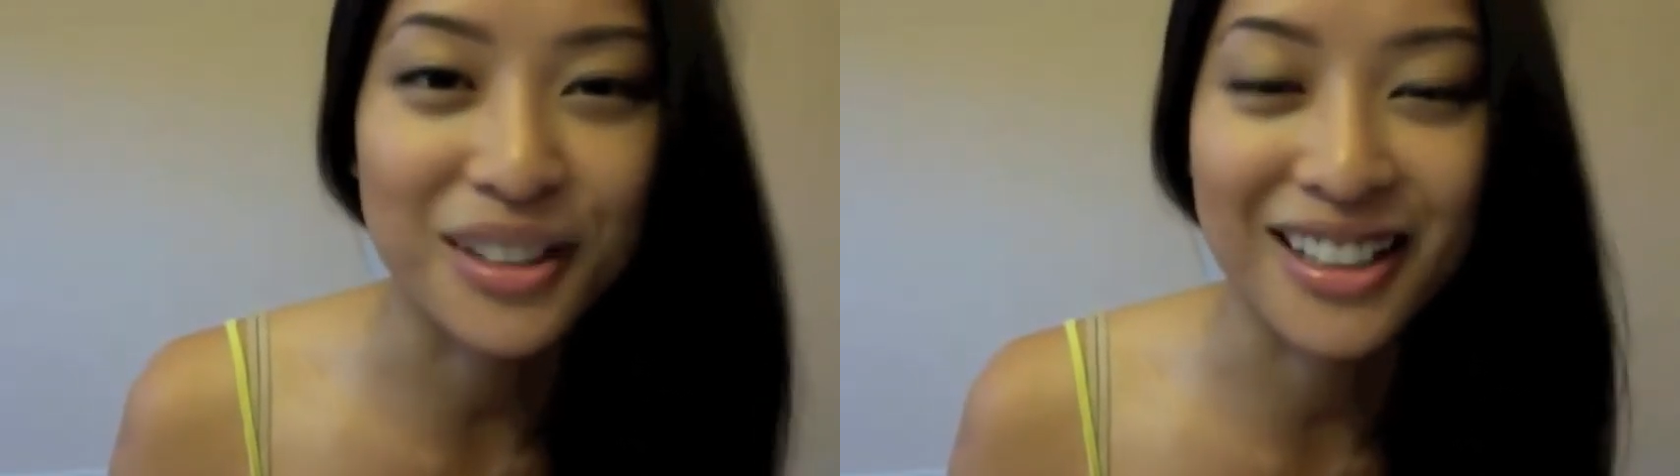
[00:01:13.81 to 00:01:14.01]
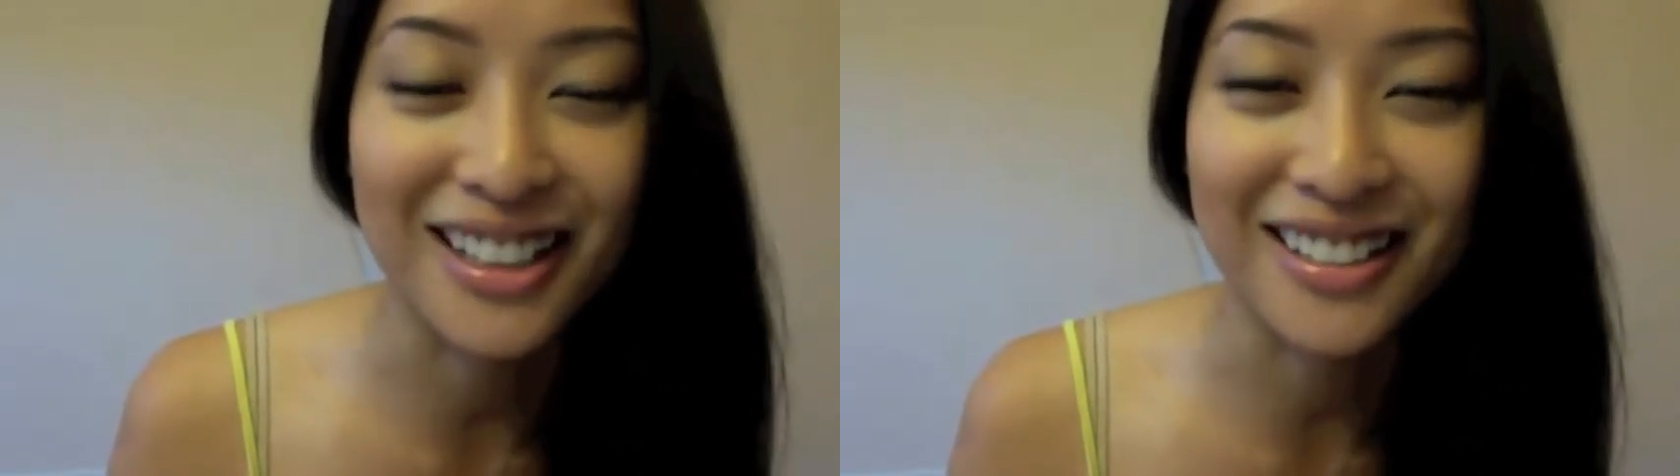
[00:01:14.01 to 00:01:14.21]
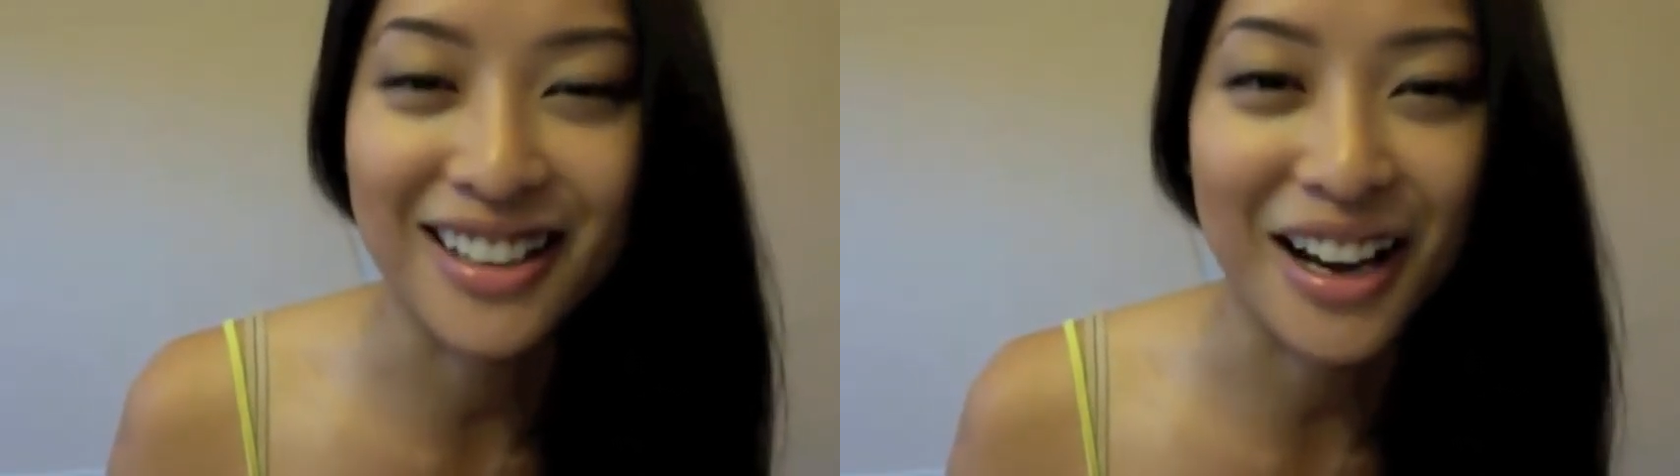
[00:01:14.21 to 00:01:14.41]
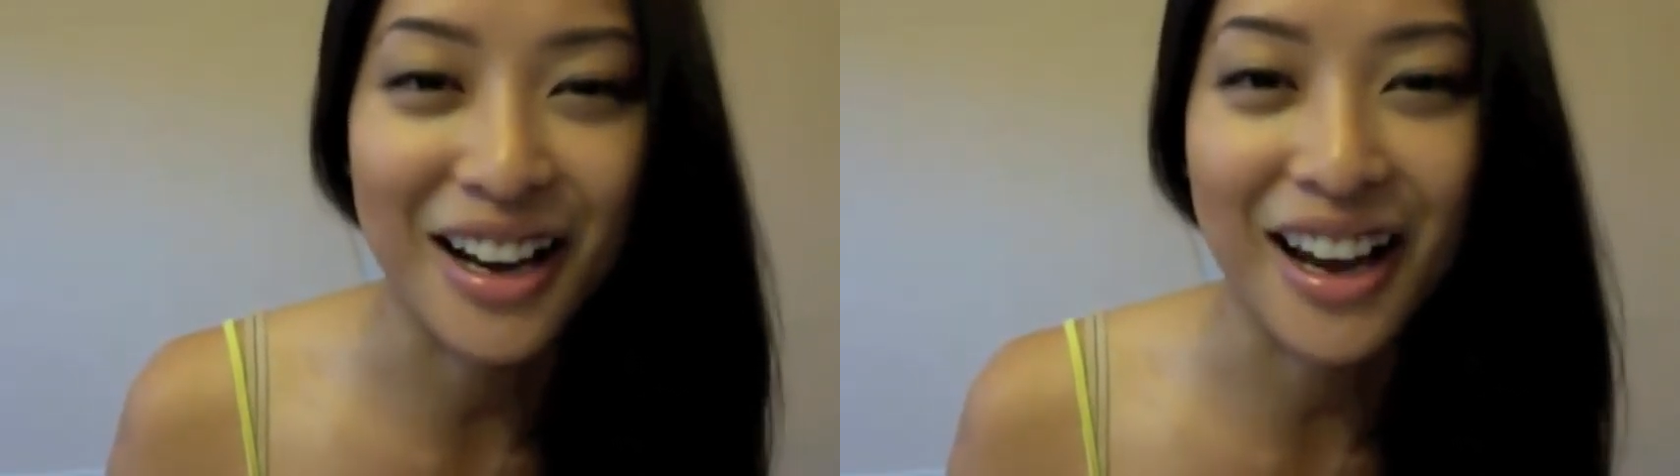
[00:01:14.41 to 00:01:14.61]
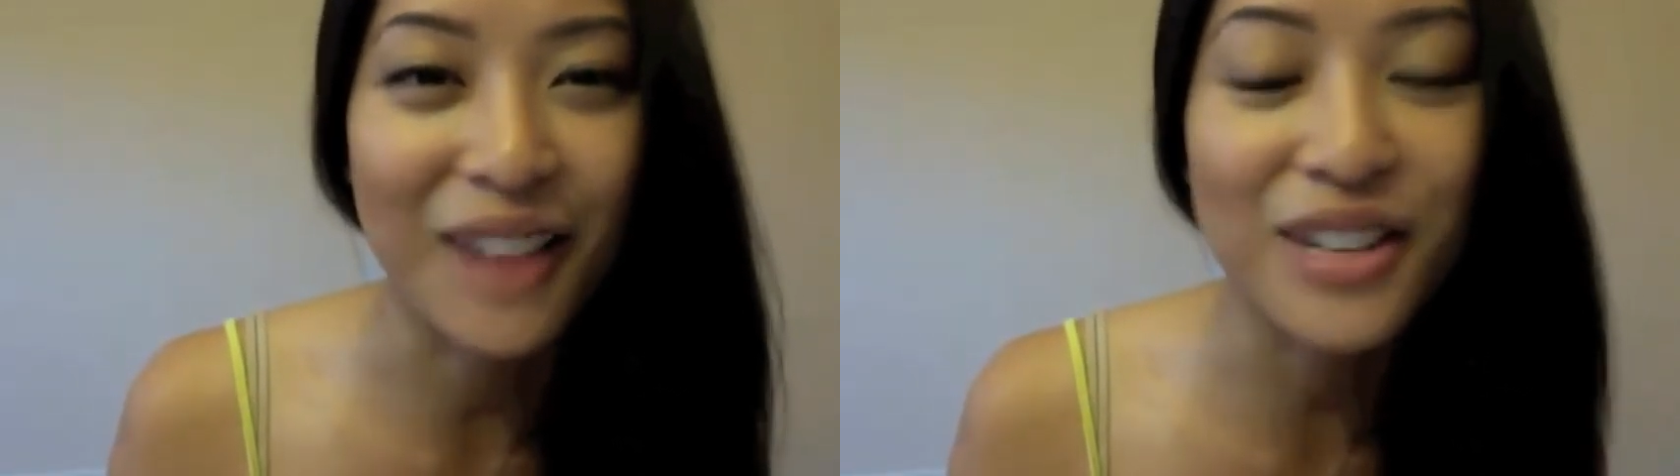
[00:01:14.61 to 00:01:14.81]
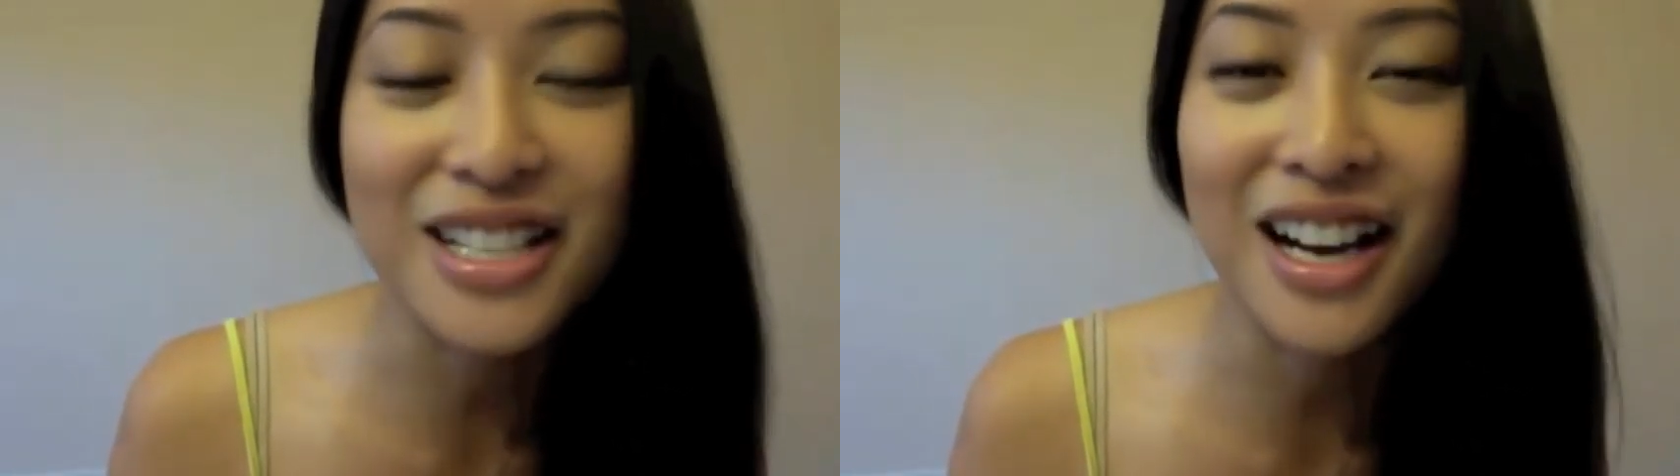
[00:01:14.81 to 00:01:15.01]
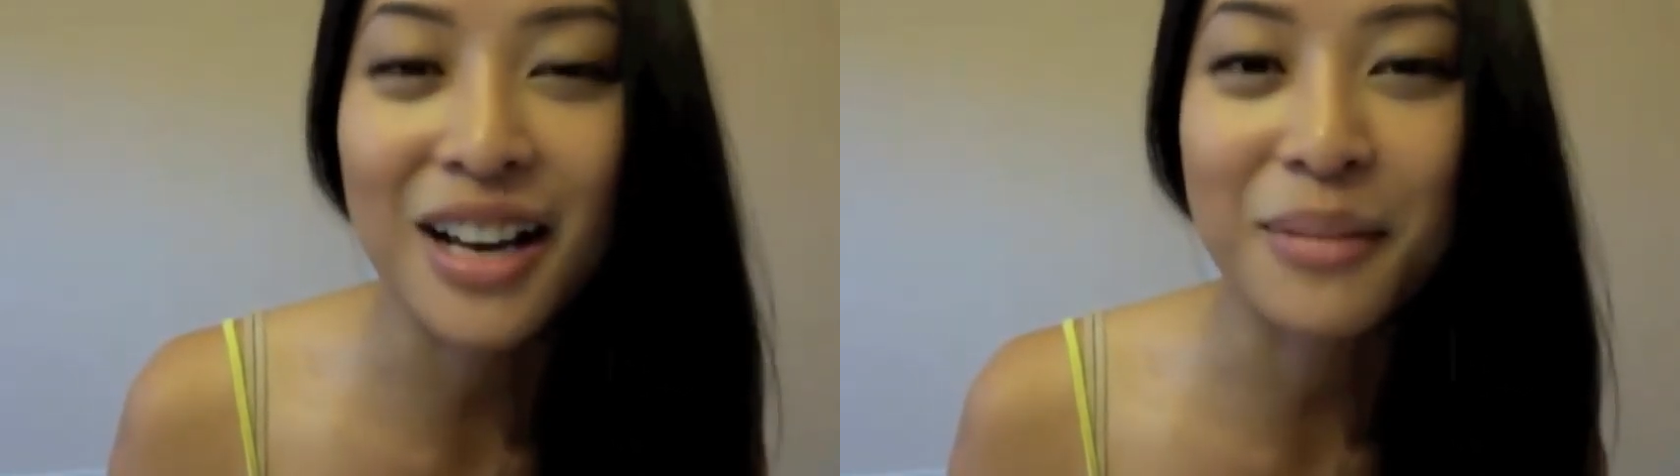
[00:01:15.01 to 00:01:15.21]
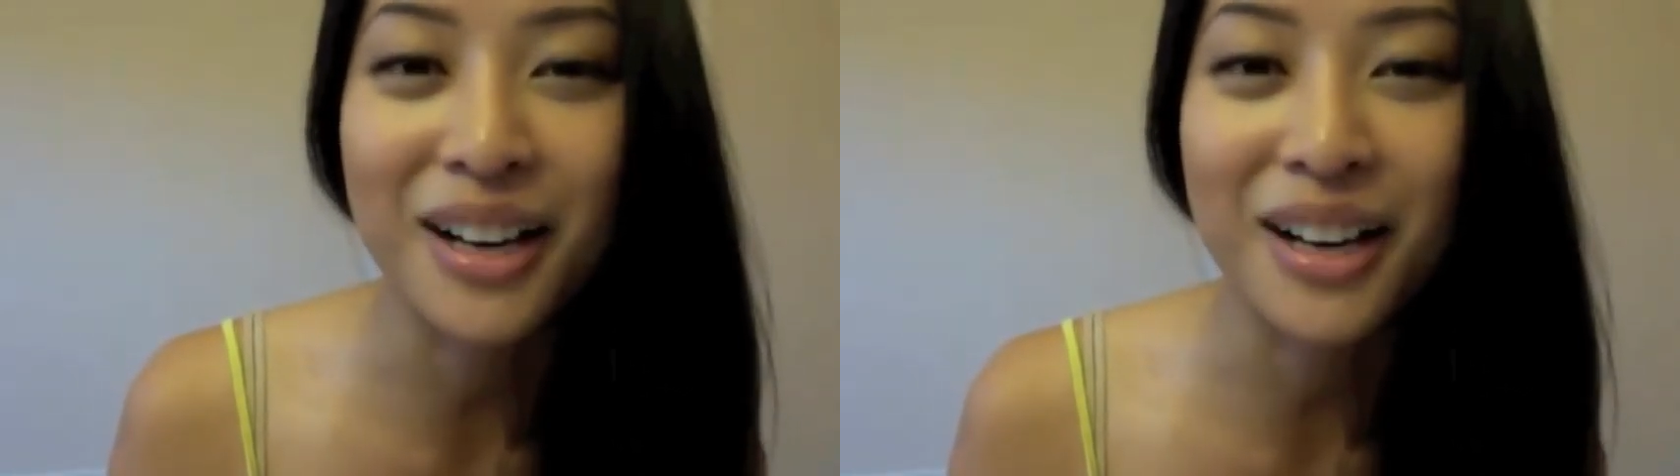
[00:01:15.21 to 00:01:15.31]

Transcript: And, and every time